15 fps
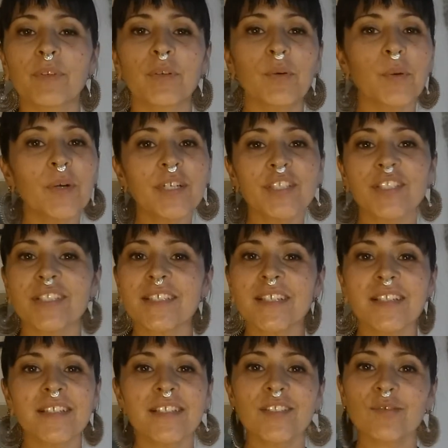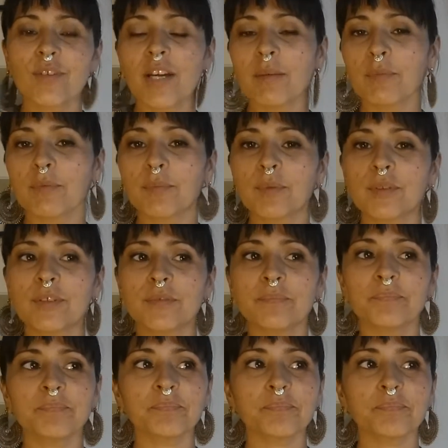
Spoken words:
gorgeous, undescribable